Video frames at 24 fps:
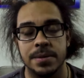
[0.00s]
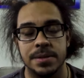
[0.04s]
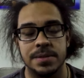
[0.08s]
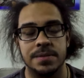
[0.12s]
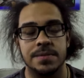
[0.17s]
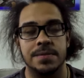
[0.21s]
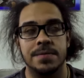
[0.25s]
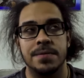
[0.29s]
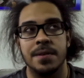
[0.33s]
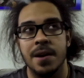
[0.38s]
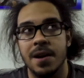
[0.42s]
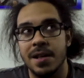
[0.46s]
was
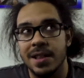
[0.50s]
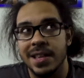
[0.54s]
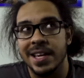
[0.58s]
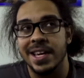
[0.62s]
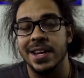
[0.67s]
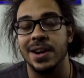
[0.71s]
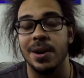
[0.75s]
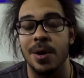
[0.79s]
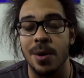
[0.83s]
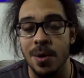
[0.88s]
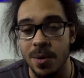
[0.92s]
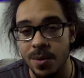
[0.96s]
falling
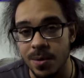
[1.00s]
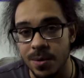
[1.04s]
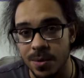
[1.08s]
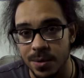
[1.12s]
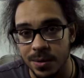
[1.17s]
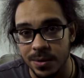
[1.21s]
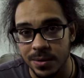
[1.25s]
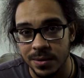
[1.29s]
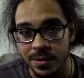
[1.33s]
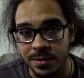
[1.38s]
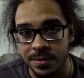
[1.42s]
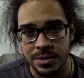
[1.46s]
in a
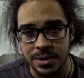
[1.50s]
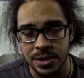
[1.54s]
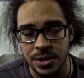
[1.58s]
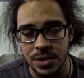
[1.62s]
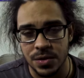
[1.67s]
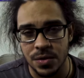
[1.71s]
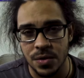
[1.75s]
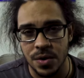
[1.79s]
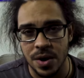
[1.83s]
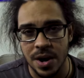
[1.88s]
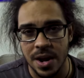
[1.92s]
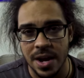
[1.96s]
hole to
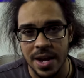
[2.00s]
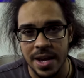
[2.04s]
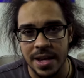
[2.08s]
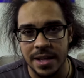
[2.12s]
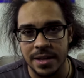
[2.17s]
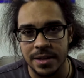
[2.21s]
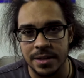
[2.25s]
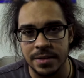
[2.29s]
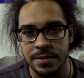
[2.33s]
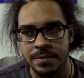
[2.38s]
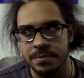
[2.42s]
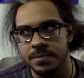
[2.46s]
try
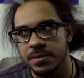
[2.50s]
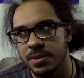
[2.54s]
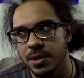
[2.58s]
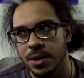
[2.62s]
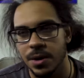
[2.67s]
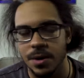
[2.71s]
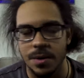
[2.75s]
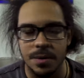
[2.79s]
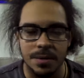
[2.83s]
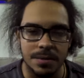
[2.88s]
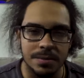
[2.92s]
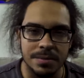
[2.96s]
and, you
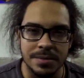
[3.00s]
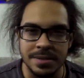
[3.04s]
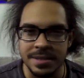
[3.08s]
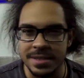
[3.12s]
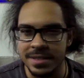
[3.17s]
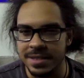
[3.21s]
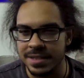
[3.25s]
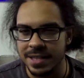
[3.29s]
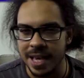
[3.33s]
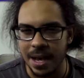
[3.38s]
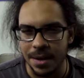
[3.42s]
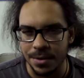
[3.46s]
know,
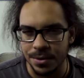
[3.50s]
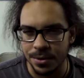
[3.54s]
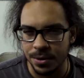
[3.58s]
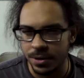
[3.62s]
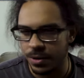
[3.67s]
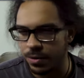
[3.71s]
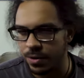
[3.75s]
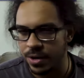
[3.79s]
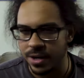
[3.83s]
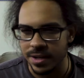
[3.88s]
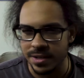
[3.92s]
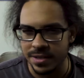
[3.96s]
scout the
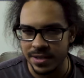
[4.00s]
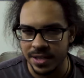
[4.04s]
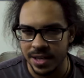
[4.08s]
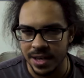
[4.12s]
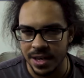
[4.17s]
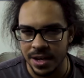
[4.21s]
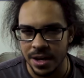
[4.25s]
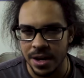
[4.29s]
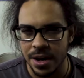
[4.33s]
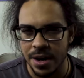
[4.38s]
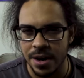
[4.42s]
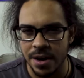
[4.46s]
greatest
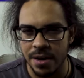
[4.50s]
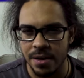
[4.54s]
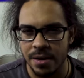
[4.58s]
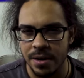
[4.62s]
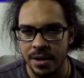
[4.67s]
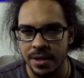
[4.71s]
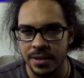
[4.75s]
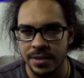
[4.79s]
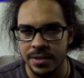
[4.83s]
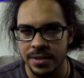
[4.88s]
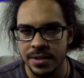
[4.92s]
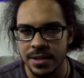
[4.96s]
gear
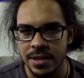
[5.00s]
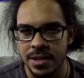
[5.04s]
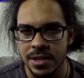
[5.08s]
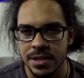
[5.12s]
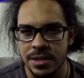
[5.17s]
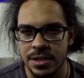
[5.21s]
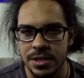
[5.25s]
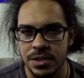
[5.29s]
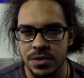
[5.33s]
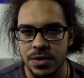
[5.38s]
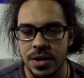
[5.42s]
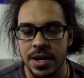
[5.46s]
and
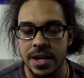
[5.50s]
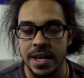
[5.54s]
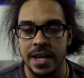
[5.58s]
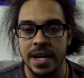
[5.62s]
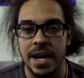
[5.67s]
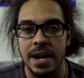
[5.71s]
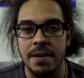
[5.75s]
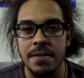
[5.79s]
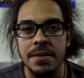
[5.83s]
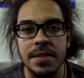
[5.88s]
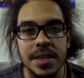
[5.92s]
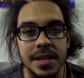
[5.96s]
to try to
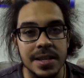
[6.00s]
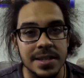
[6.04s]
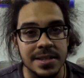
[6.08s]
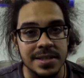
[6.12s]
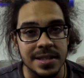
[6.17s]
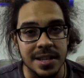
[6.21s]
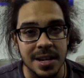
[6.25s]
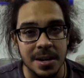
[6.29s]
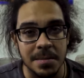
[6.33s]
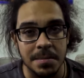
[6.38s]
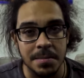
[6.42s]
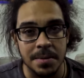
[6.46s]
get everything
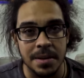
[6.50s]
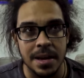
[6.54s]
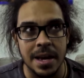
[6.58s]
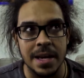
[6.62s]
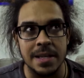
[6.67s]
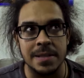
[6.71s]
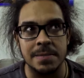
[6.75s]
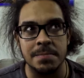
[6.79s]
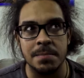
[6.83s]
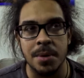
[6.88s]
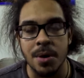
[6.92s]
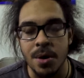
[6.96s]
set up
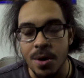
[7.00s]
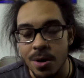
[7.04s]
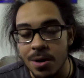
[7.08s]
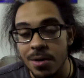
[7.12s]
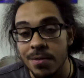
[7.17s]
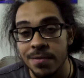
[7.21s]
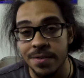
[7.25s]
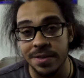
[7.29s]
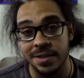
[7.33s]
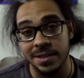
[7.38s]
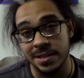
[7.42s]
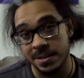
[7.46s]
as
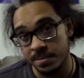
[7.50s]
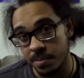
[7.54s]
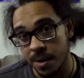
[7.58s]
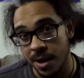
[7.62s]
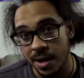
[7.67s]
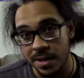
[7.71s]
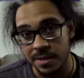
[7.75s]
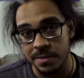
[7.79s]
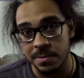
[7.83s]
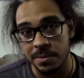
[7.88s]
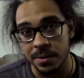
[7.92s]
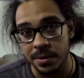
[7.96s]
perfect as
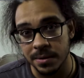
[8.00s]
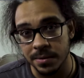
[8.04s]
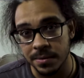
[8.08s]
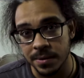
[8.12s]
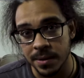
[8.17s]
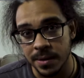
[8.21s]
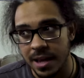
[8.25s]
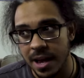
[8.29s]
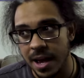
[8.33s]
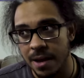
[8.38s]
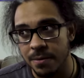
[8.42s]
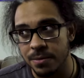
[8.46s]
possible.
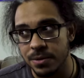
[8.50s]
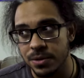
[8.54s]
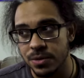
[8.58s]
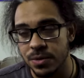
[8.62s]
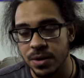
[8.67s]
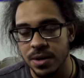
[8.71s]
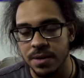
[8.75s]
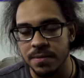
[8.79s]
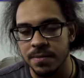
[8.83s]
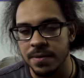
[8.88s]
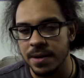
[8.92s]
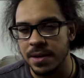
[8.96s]
I was
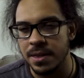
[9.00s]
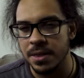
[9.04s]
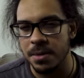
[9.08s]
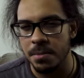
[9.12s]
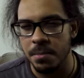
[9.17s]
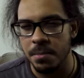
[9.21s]
trying to find